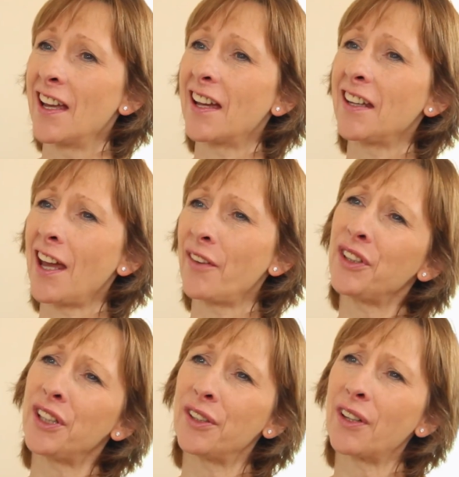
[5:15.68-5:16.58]
And have
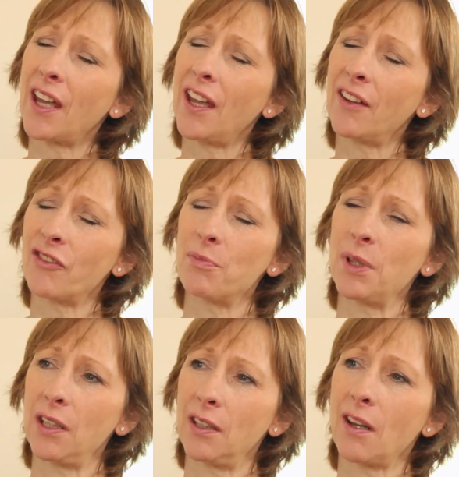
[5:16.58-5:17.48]
you ever
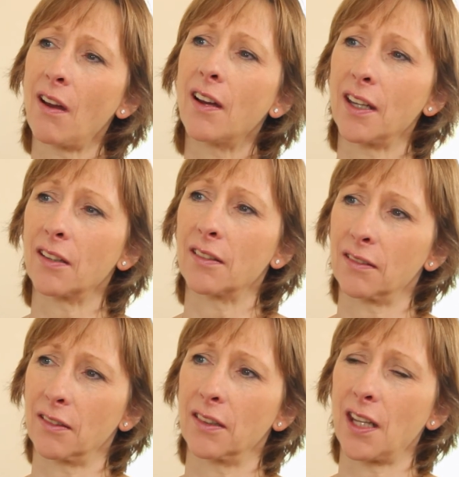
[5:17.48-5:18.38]
been higher
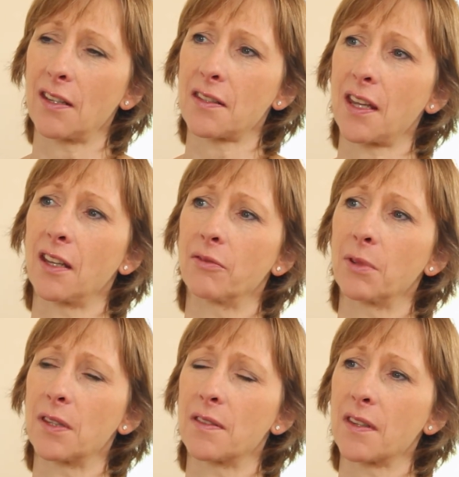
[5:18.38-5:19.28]
on that scale
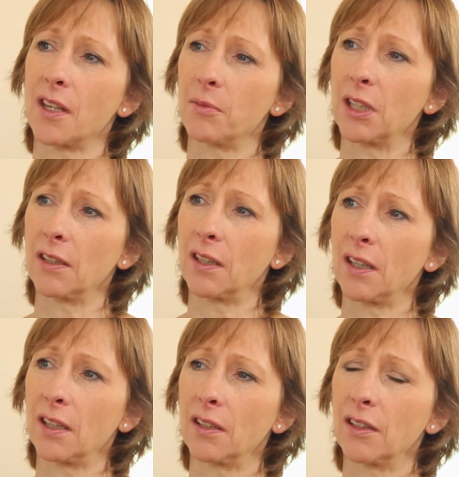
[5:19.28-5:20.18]
with Simon?
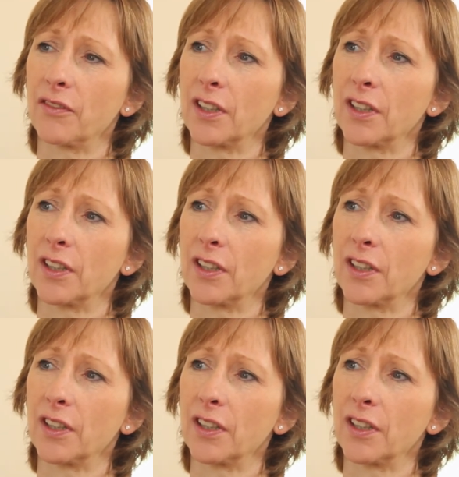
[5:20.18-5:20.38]
Higher than a 5?